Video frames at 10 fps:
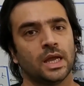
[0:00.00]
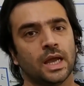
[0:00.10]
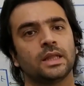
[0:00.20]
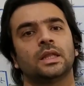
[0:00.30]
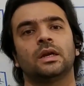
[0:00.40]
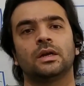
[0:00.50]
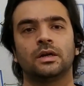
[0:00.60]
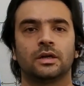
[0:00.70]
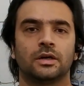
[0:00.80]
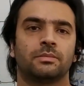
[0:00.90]
and then
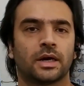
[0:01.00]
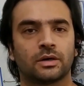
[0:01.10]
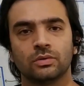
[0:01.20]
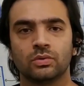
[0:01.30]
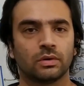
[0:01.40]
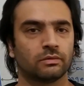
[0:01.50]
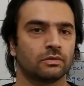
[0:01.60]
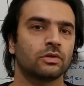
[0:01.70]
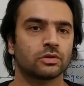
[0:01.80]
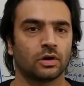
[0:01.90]
return it back to whoever
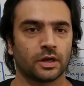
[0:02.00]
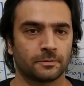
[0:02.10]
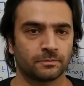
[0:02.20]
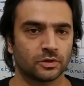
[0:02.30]
was calling.